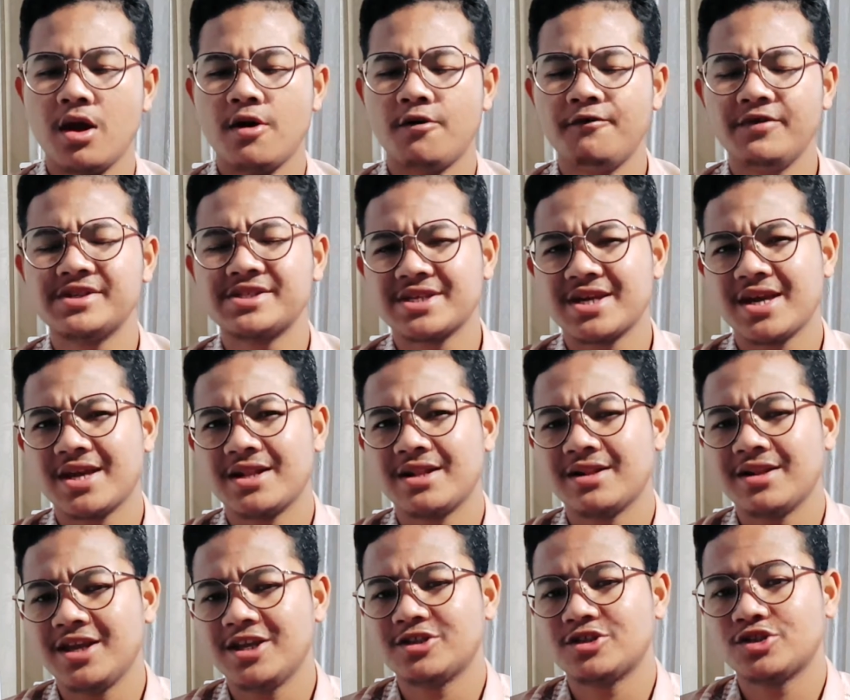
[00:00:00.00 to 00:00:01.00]
which
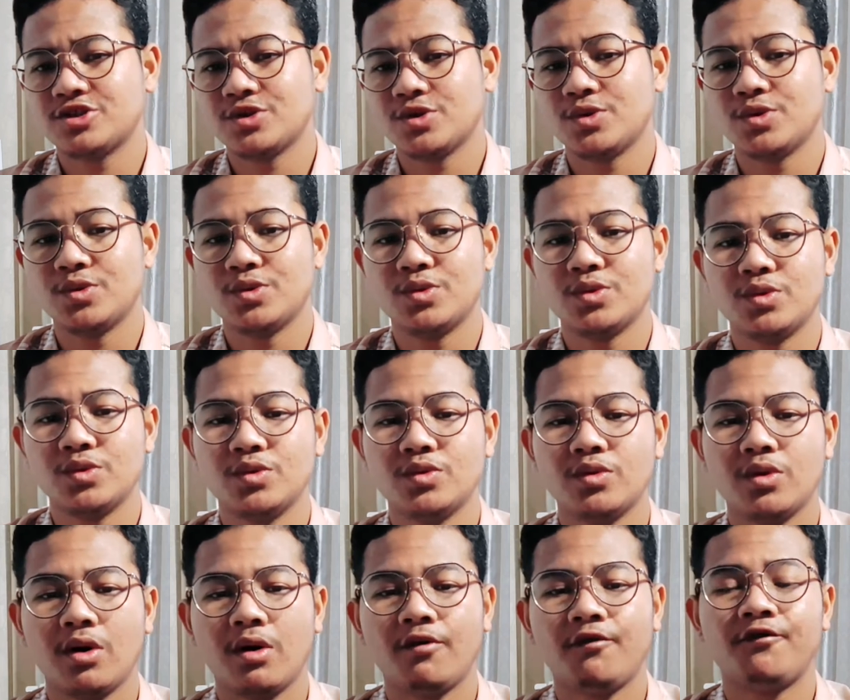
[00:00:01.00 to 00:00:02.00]
can lead
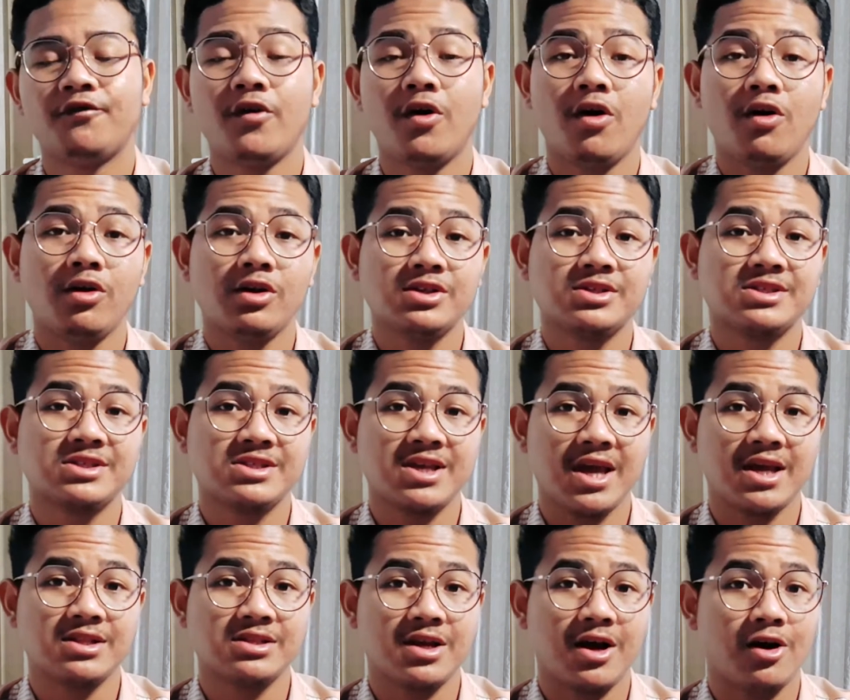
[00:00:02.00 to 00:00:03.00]
to false
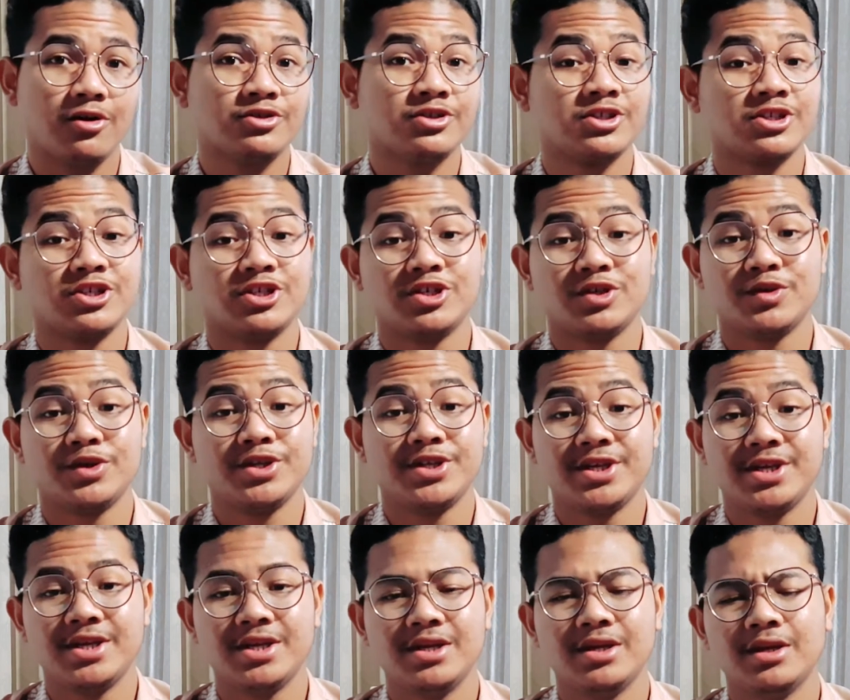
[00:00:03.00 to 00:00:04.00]
sense of
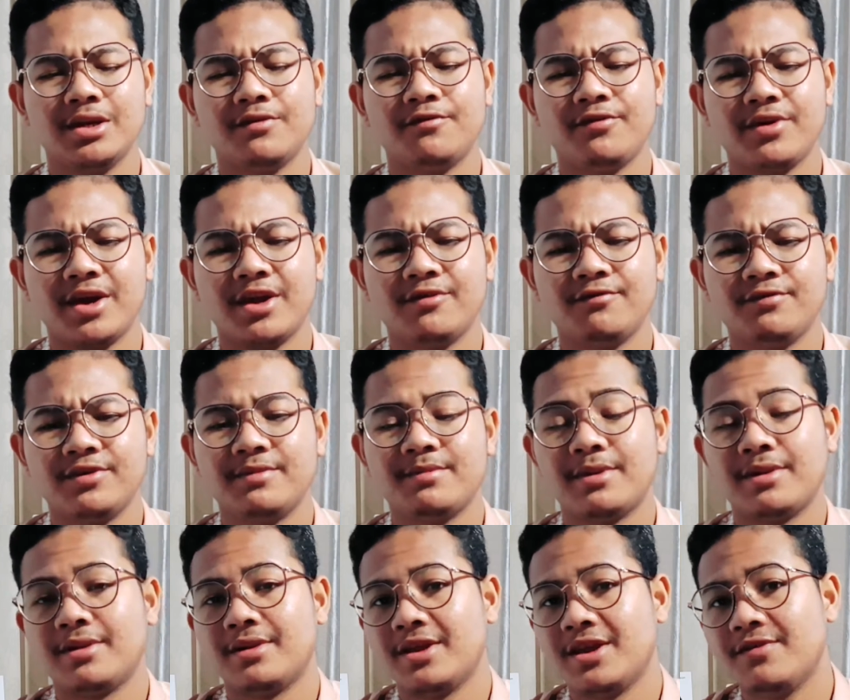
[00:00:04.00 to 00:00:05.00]
security when we
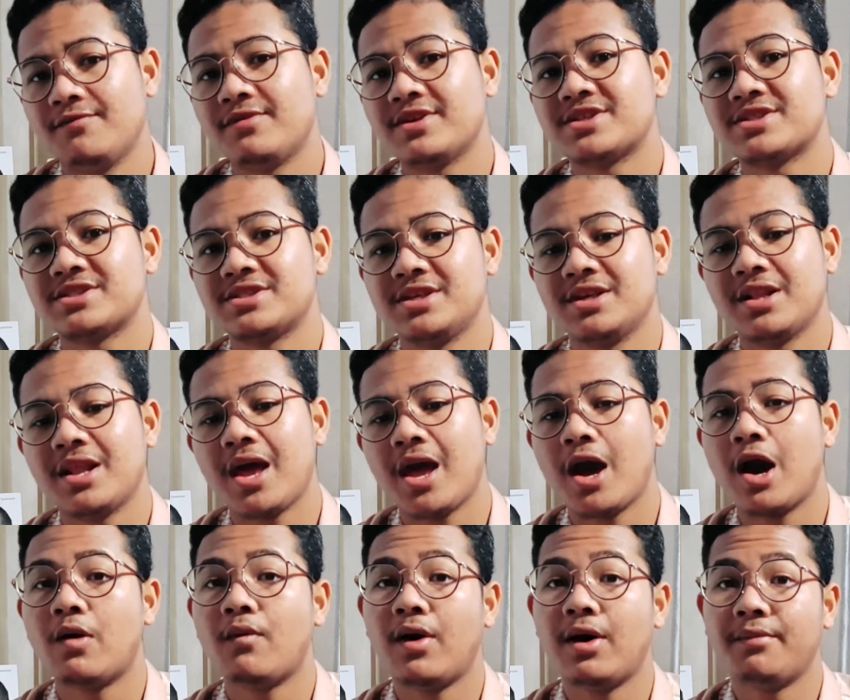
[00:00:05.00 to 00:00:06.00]
believe we still
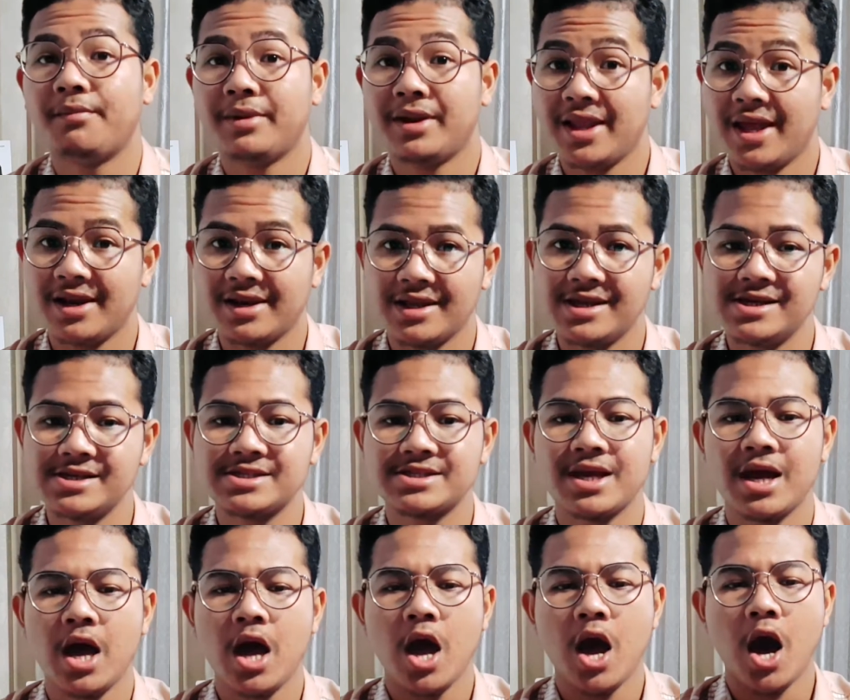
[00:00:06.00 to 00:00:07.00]
have a plenty
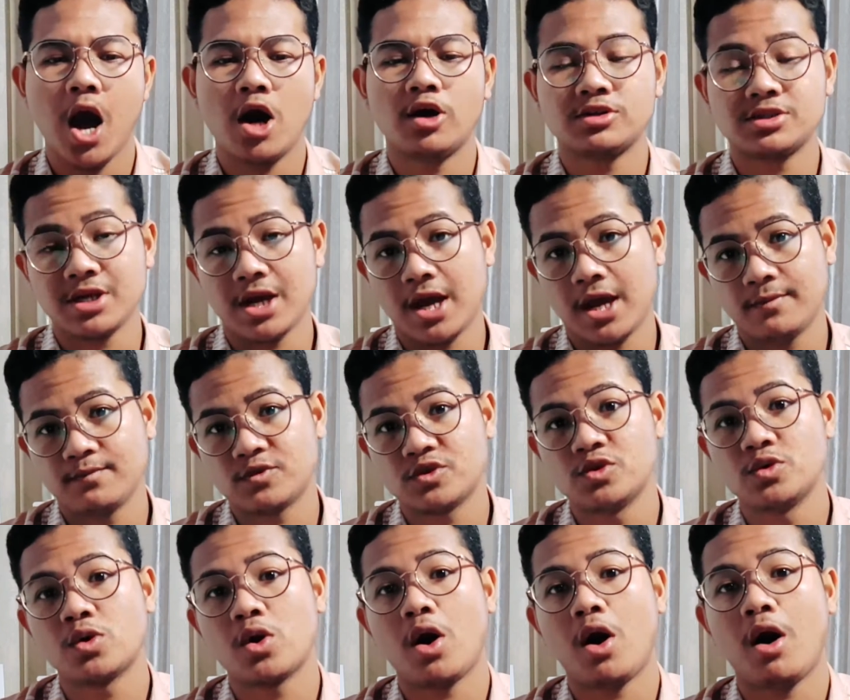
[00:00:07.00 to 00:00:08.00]
of time
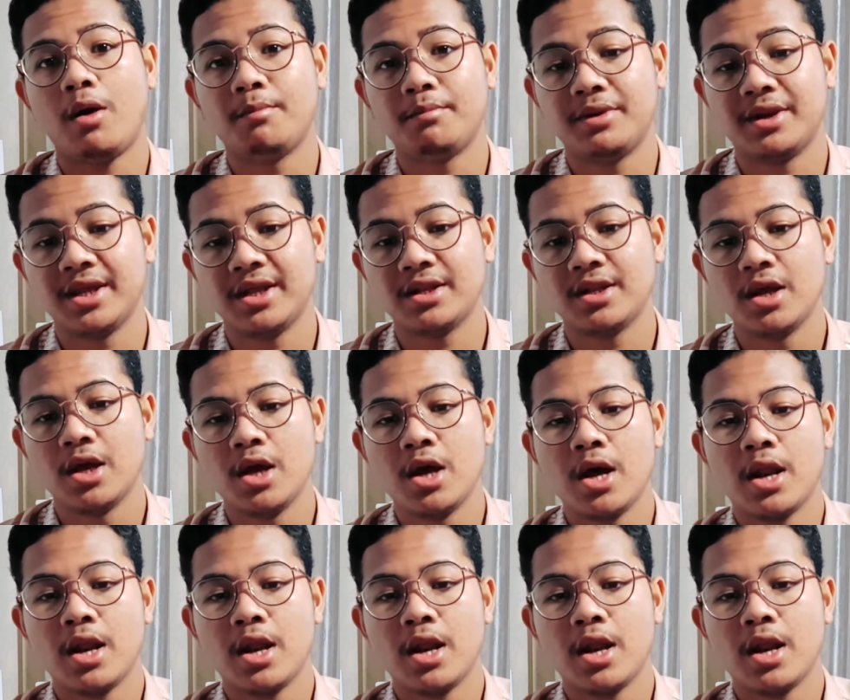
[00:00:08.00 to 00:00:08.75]
to complete